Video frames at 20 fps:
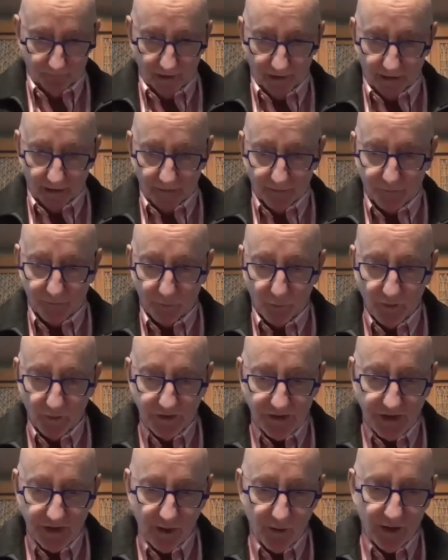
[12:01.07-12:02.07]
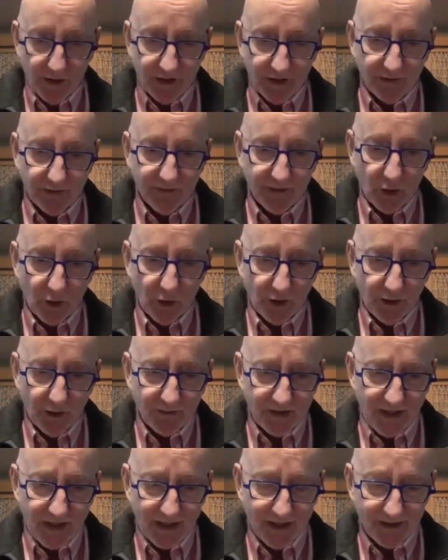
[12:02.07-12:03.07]
through a series of
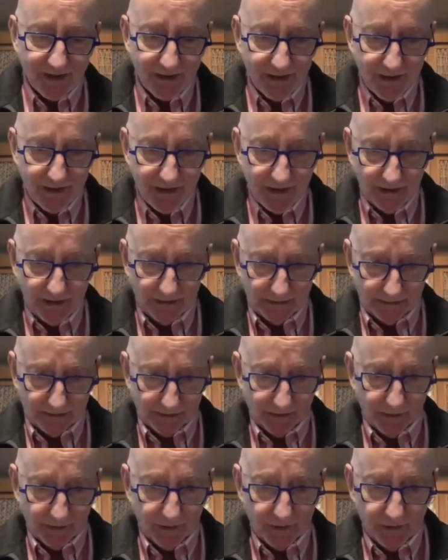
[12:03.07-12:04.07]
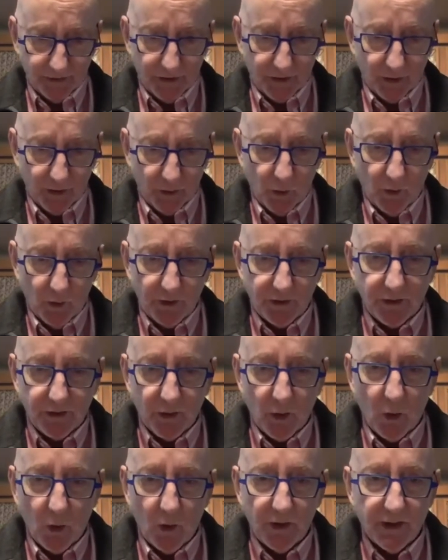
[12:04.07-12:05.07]
circumstances, the Lord
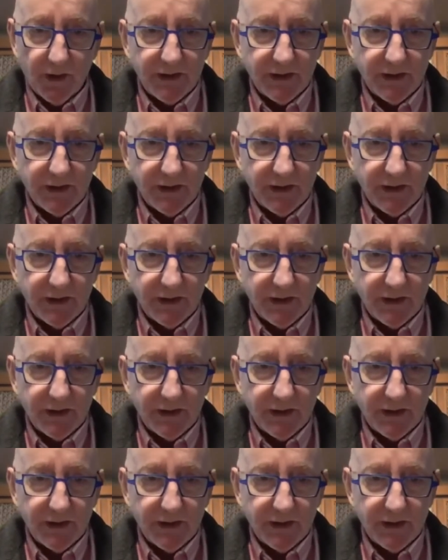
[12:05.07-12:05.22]
called us to